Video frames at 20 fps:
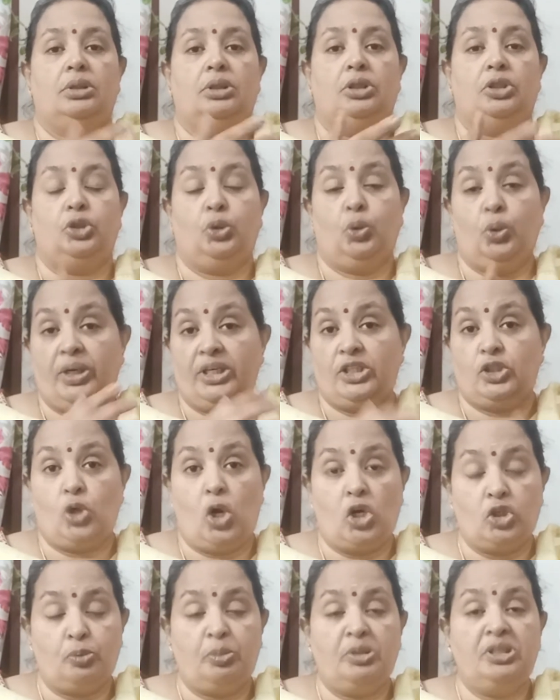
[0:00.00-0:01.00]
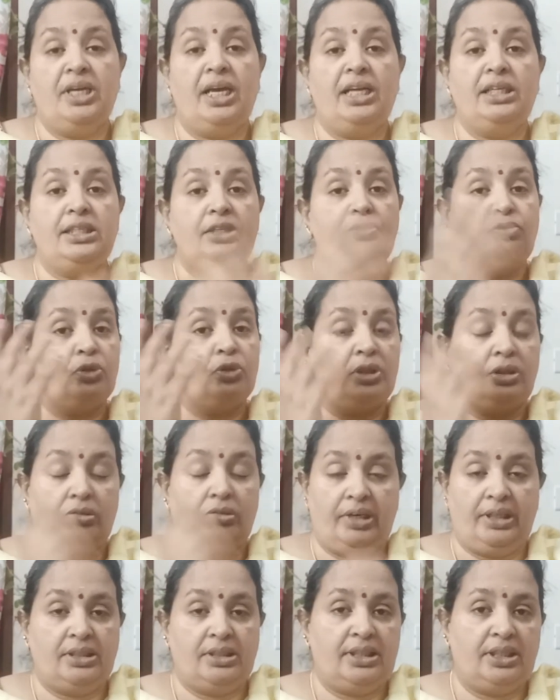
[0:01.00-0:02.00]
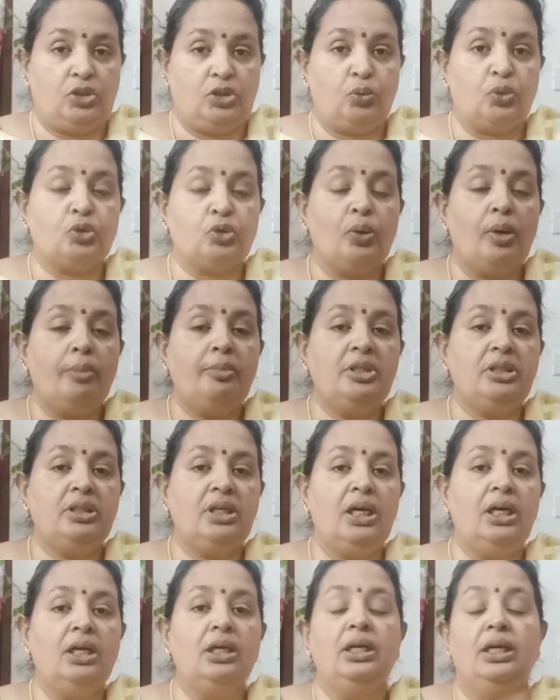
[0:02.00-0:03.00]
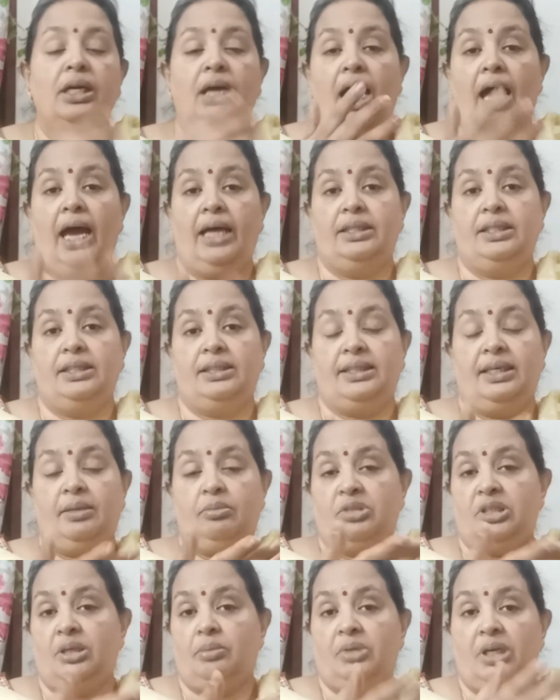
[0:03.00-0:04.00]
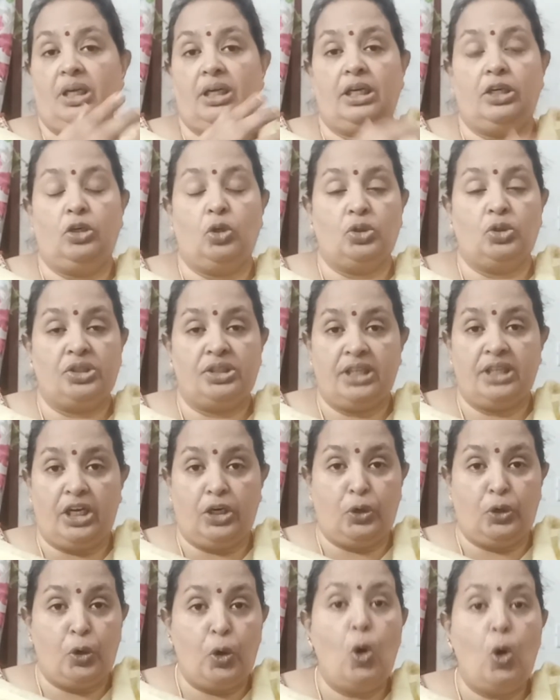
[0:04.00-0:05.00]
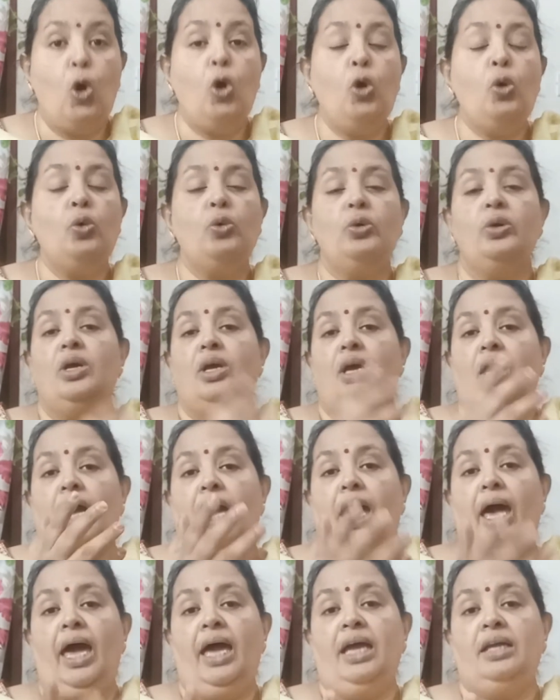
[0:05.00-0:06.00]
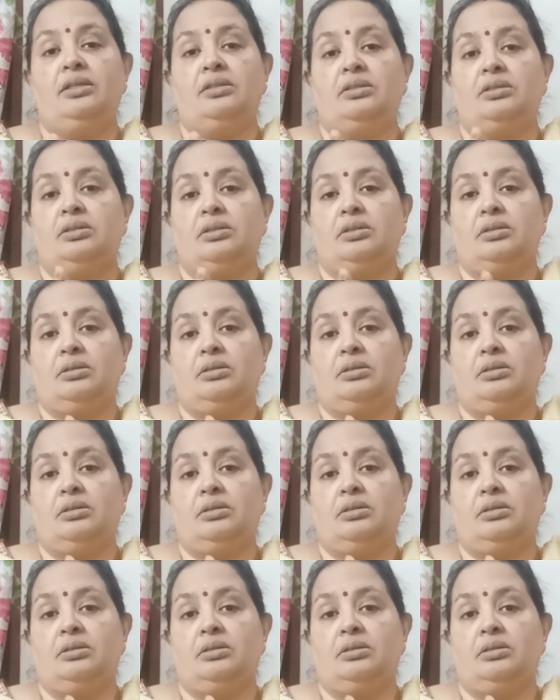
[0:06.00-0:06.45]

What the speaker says: show his hospitality for the great sage Vishwamitra. At the same time, he cannot say no, and